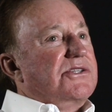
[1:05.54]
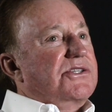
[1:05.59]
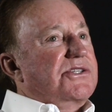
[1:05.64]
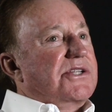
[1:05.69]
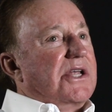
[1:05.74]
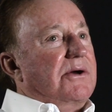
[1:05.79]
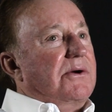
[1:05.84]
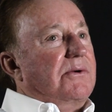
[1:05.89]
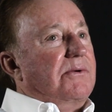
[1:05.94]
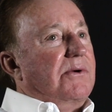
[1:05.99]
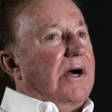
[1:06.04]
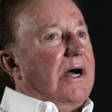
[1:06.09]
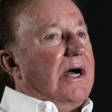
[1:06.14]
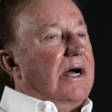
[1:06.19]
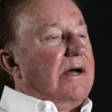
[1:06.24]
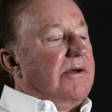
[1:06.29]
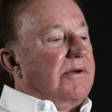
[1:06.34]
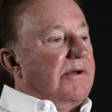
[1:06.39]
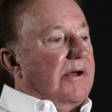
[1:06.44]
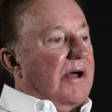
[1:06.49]
So
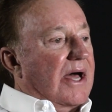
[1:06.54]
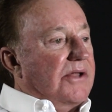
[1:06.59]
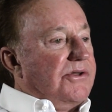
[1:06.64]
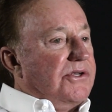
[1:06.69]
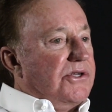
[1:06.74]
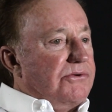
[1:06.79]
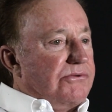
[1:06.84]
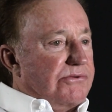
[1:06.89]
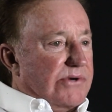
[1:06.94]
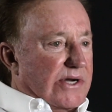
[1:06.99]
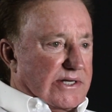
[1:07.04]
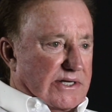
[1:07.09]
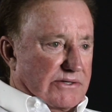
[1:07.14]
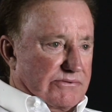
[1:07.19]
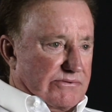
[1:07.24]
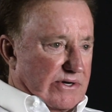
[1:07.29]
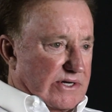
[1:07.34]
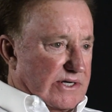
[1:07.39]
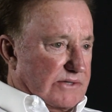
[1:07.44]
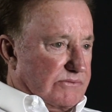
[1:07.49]
uh, I knew
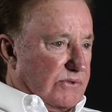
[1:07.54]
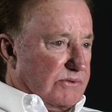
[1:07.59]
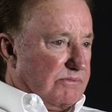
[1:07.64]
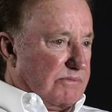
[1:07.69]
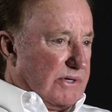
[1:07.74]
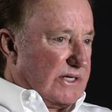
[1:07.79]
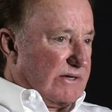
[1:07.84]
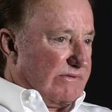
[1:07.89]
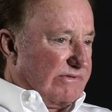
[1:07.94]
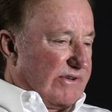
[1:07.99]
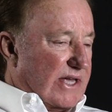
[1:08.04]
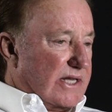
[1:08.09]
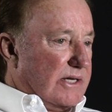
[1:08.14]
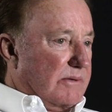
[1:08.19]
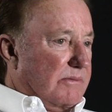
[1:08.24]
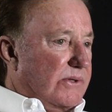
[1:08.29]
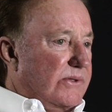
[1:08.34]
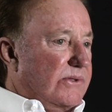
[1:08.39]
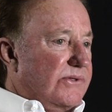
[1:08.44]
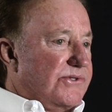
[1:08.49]
Ricky Rudd would be
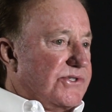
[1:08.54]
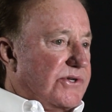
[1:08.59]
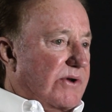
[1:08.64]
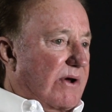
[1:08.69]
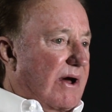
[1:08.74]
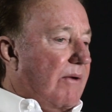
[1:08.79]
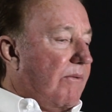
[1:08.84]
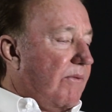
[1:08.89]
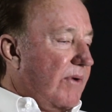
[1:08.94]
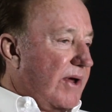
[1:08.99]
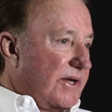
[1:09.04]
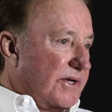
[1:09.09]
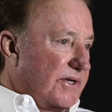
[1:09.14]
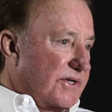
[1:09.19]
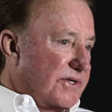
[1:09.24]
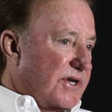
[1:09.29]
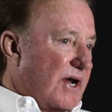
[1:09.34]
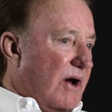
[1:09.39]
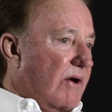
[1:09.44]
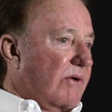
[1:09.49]
available, so I
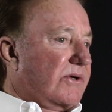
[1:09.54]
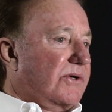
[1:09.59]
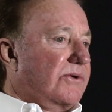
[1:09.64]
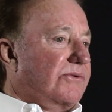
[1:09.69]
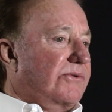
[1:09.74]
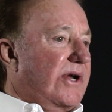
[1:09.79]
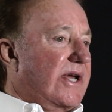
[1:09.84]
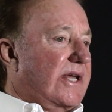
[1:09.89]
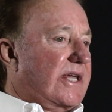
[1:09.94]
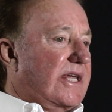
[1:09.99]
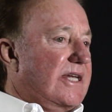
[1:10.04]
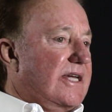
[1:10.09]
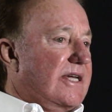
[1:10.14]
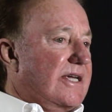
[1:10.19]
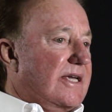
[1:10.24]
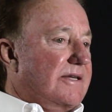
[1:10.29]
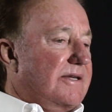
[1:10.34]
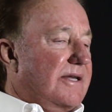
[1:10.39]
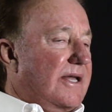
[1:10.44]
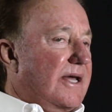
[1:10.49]
went and talked to
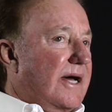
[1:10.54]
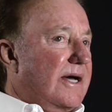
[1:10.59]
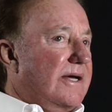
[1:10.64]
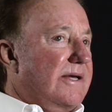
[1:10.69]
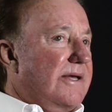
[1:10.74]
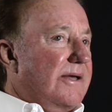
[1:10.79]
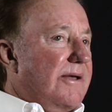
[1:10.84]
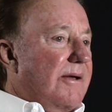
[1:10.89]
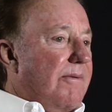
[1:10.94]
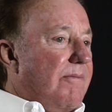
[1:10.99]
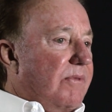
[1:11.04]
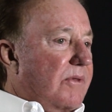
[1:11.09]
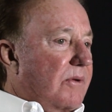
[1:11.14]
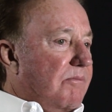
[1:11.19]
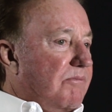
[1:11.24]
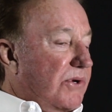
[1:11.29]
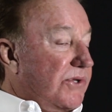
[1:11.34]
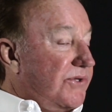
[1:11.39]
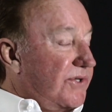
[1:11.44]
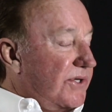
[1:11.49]
Ricky and uh,
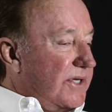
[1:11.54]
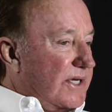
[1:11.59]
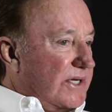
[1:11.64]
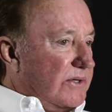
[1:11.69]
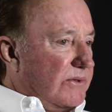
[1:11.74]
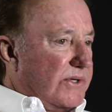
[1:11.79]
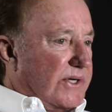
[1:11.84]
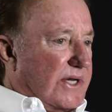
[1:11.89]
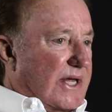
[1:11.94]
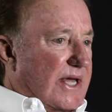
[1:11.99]
put the deal